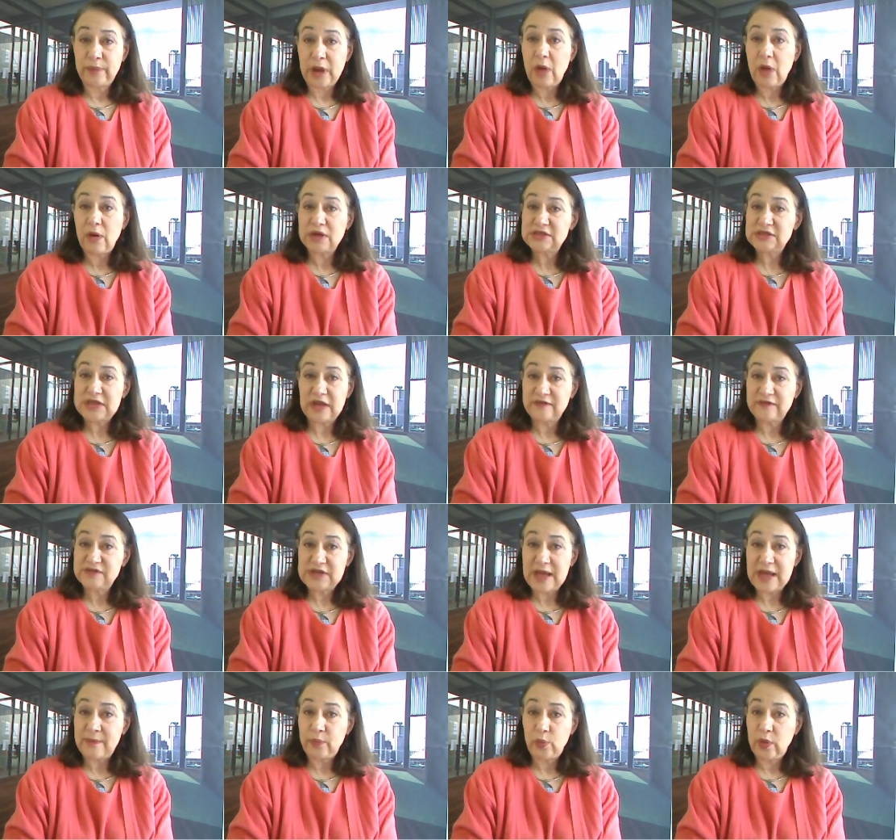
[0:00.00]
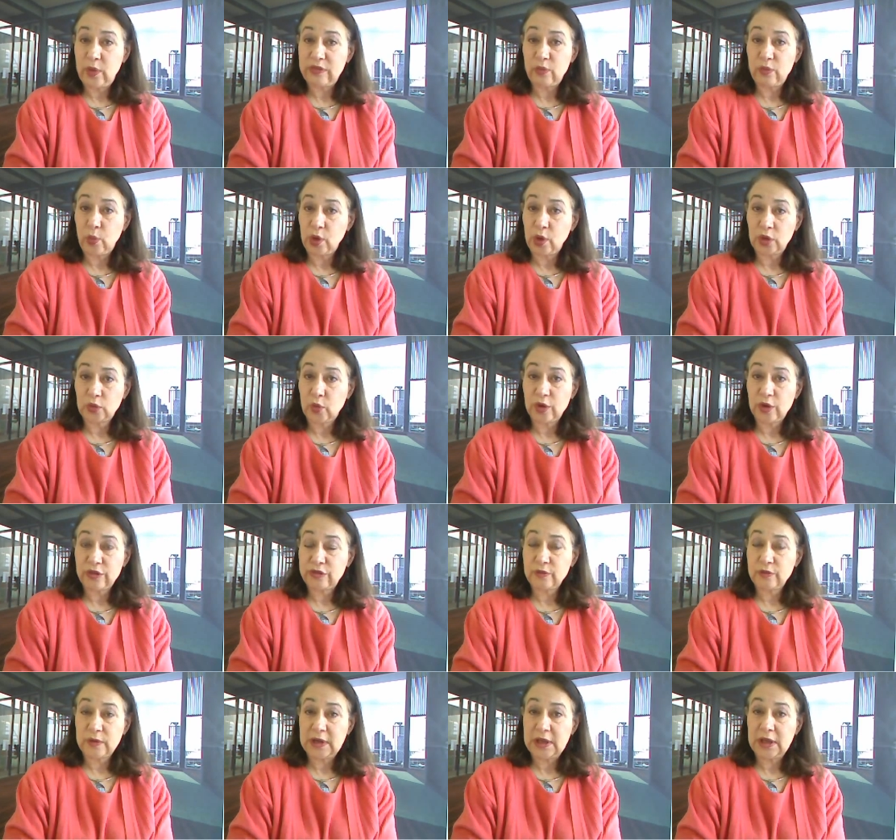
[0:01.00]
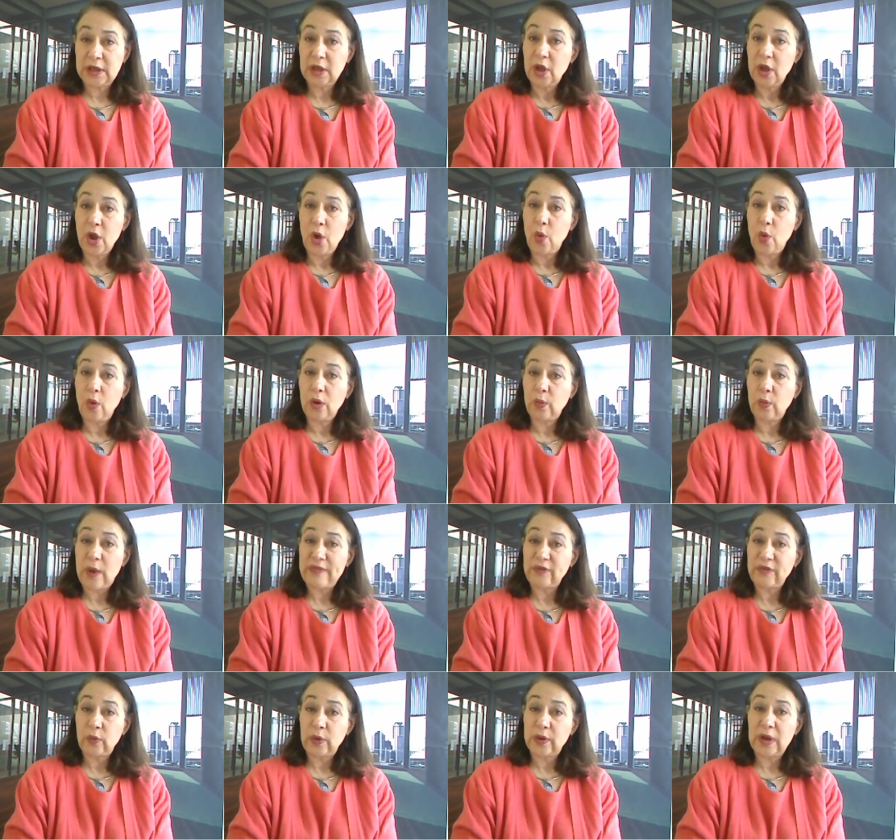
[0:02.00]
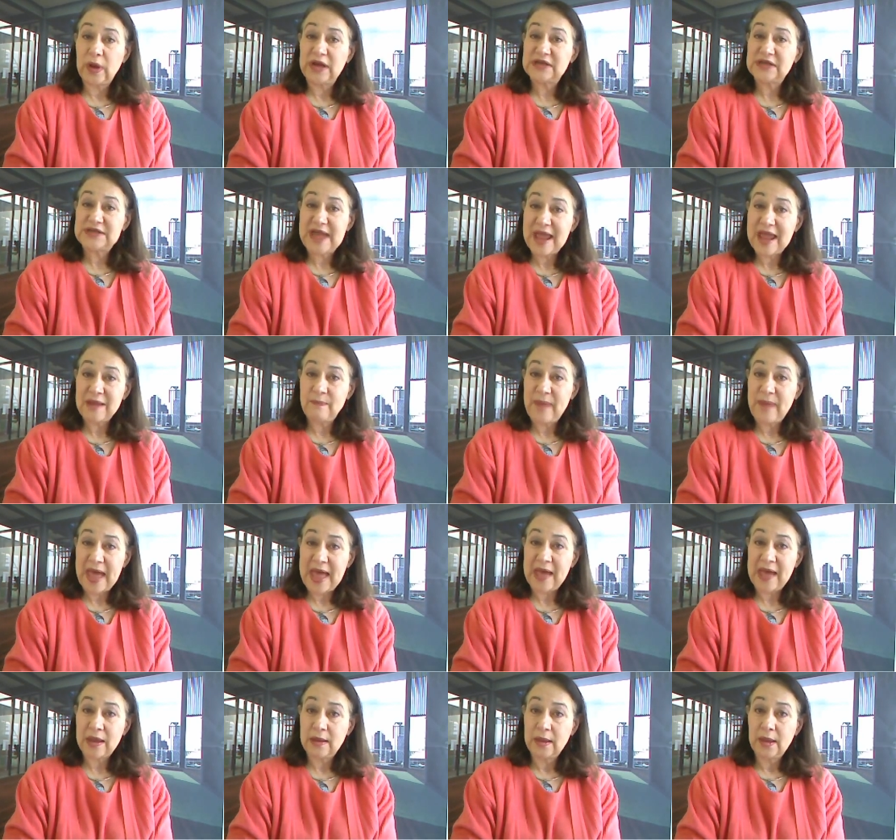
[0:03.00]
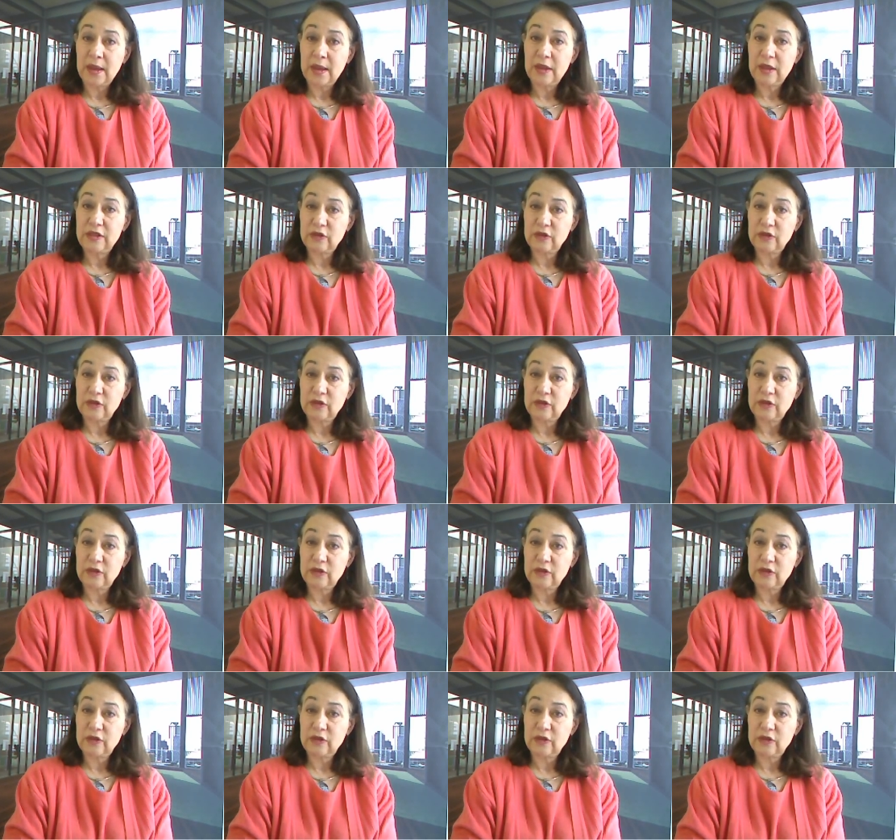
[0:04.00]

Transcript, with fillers: blow ourselves up with World War III or whether we're going to take back